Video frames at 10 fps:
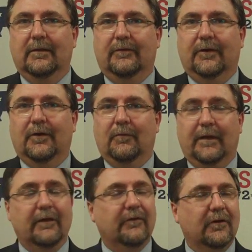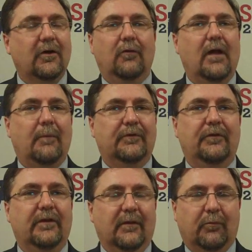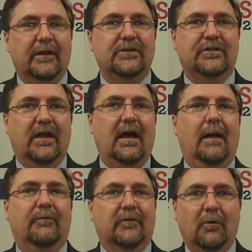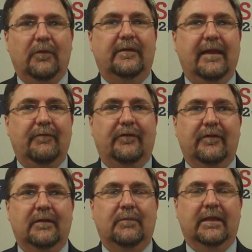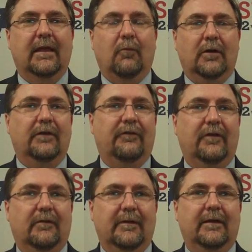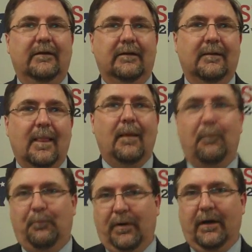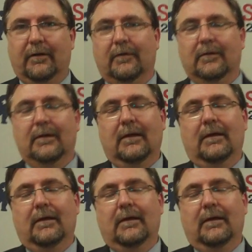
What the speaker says: So here's a golden opportunity to bring jobs, lower the deficit, but yet we're going to sit around and putter